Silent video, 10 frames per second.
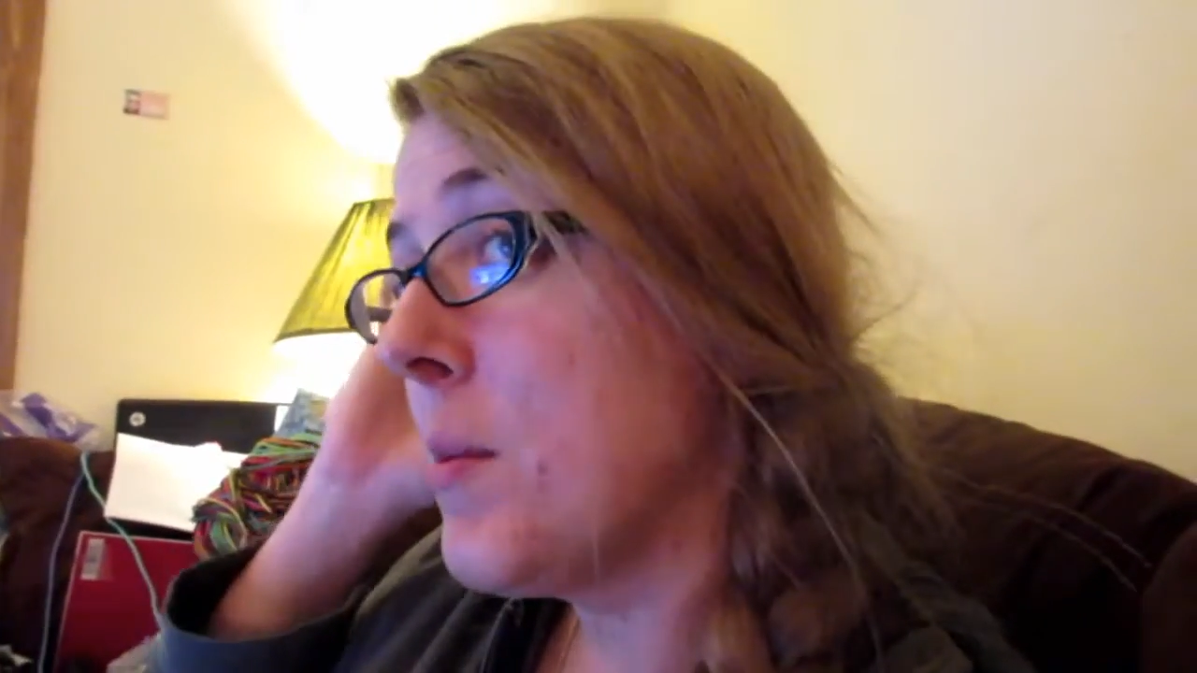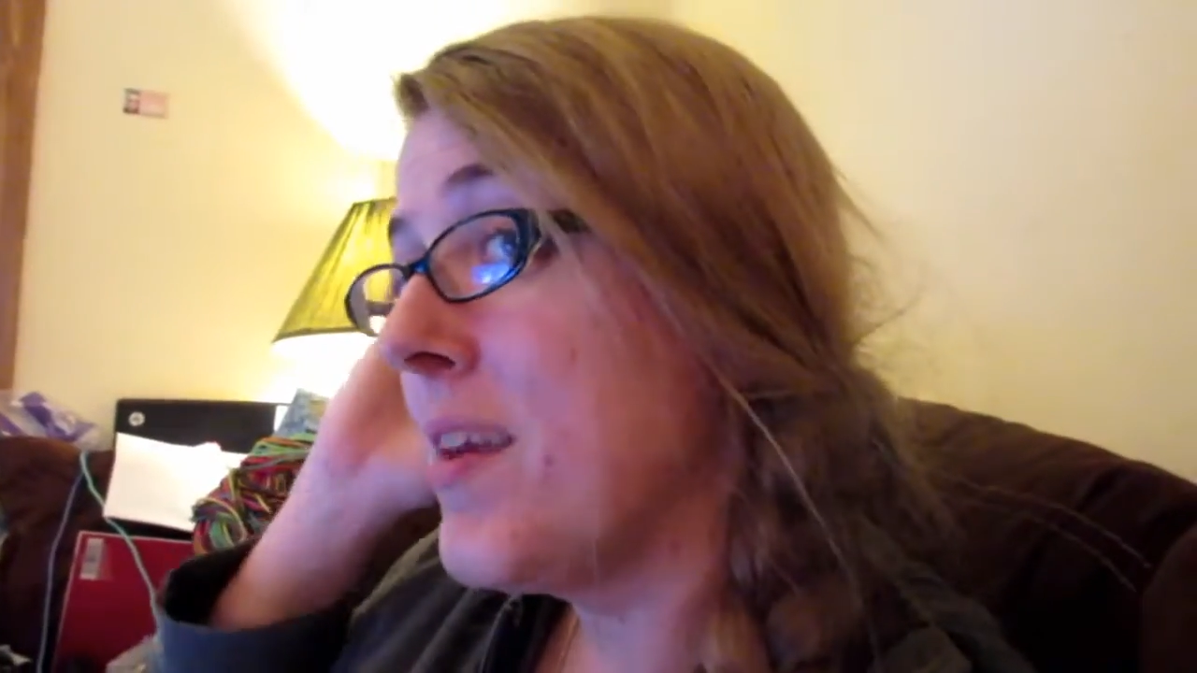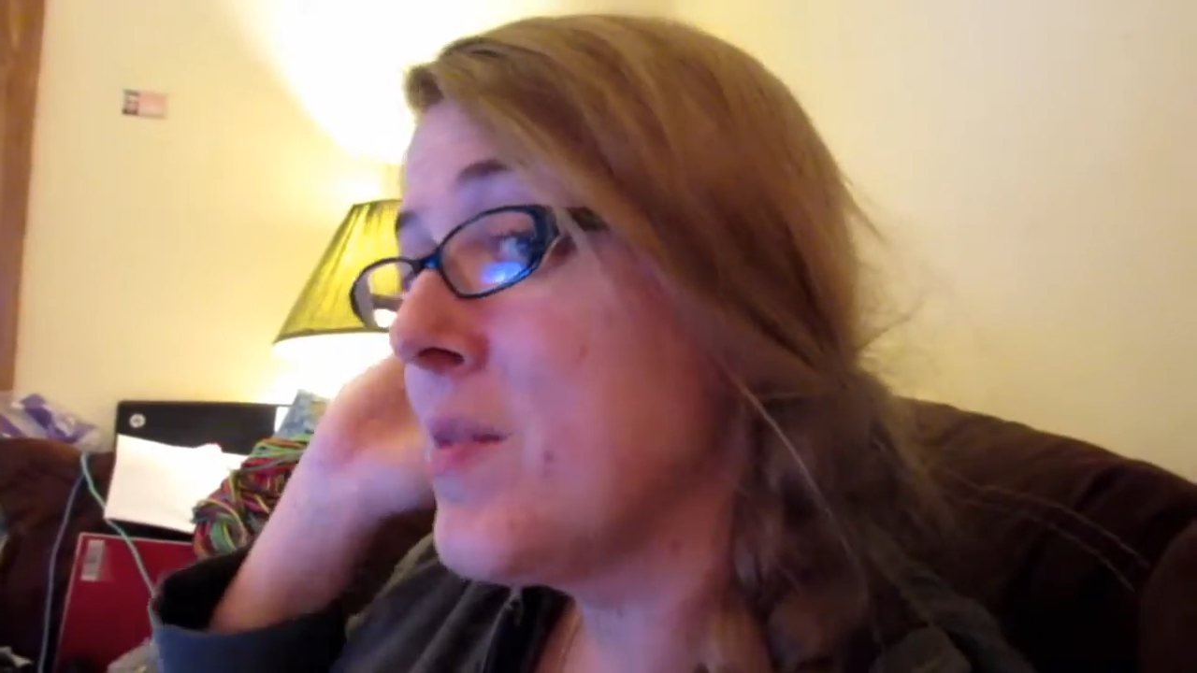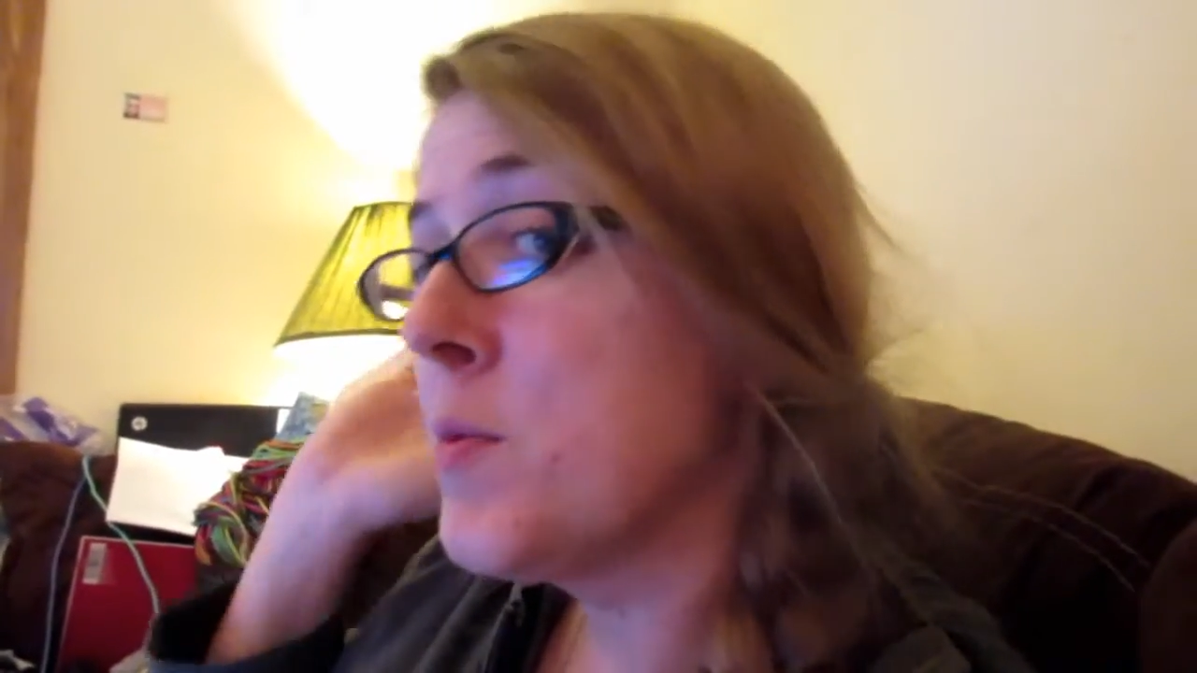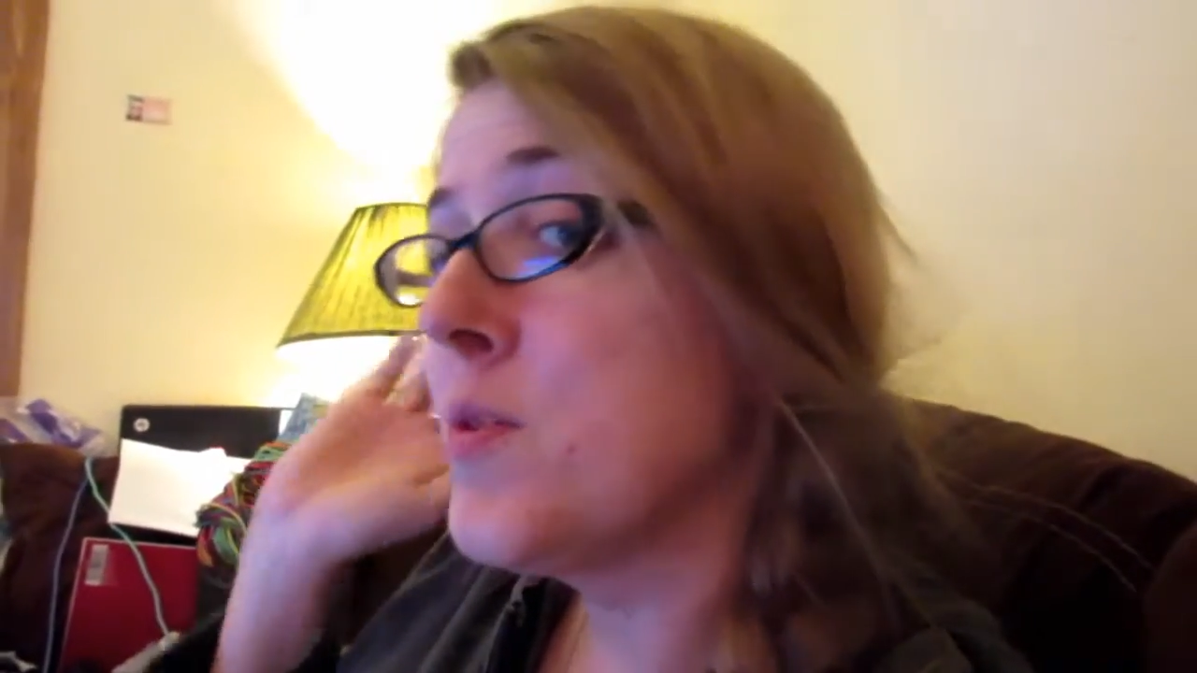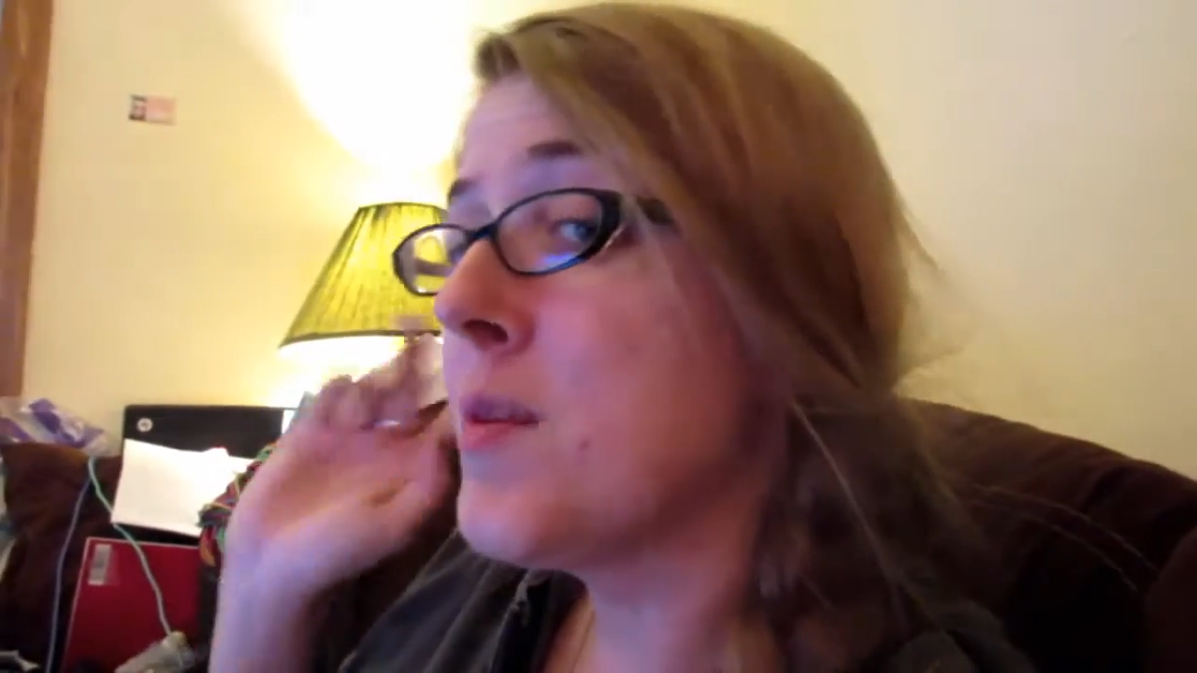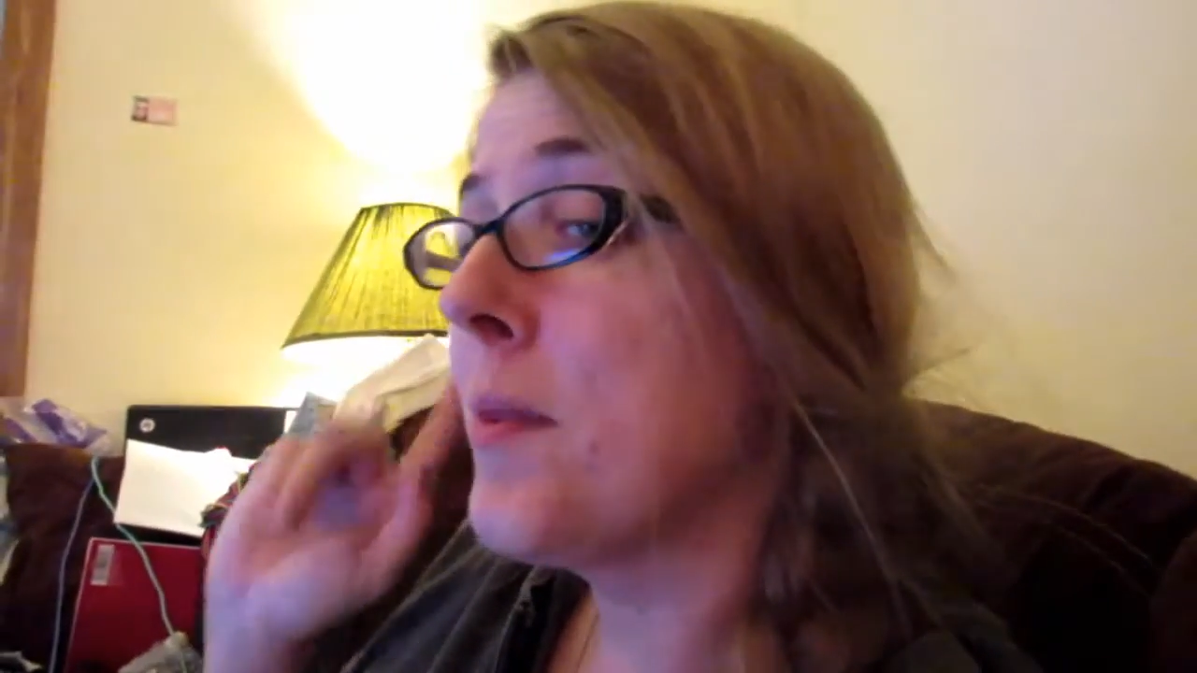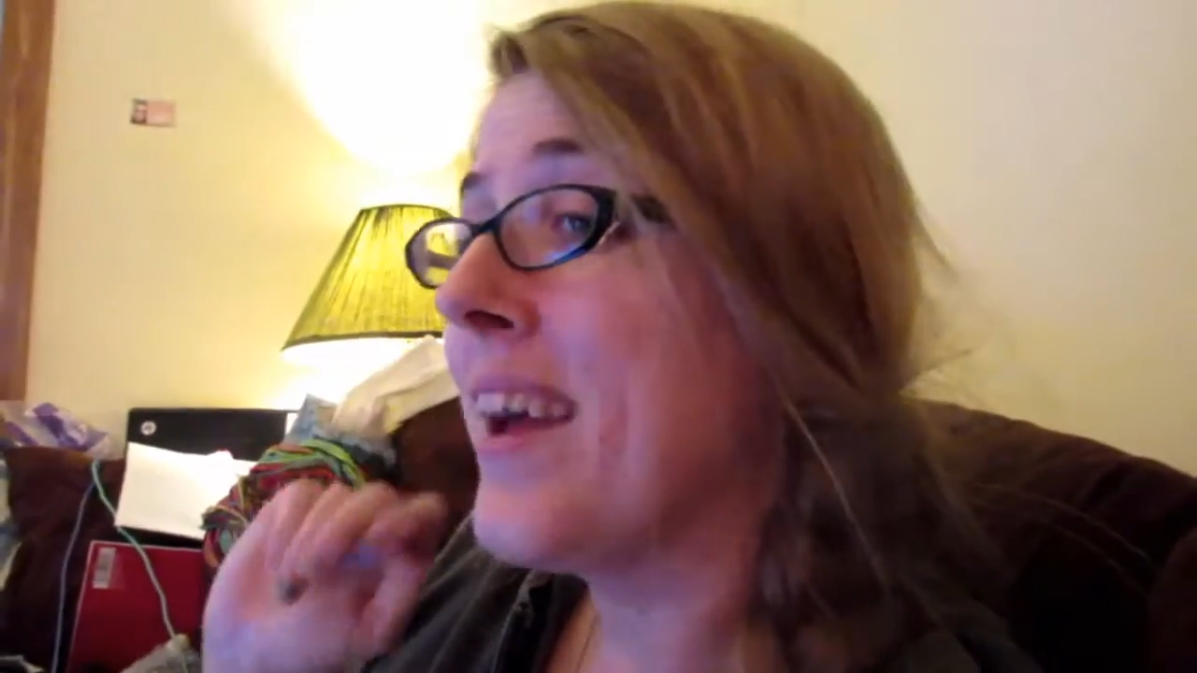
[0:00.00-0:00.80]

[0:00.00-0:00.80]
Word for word: in the basement was a